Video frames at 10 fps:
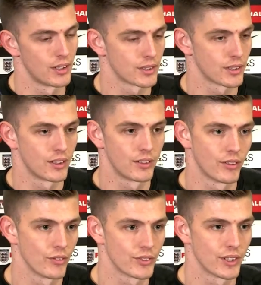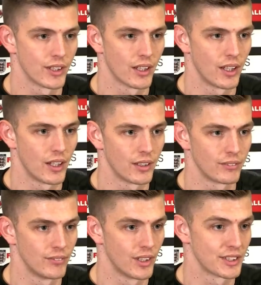So obviously
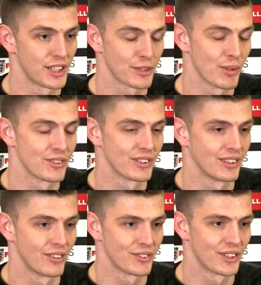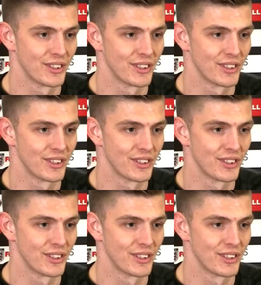a 6 months I obviously